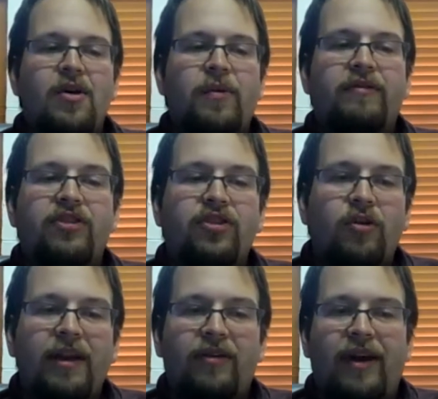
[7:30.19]
We have so
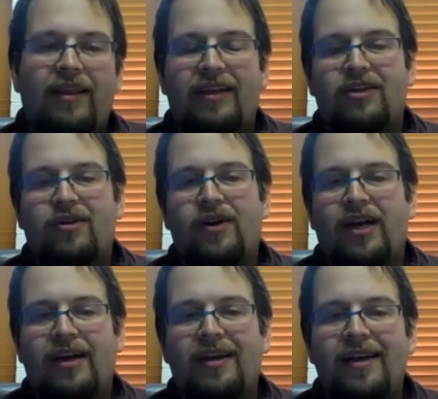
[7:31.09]
many great things going
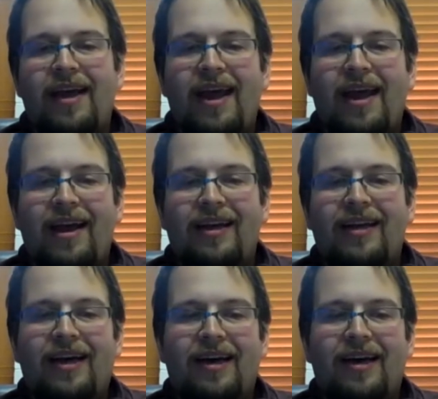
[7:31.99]
on. And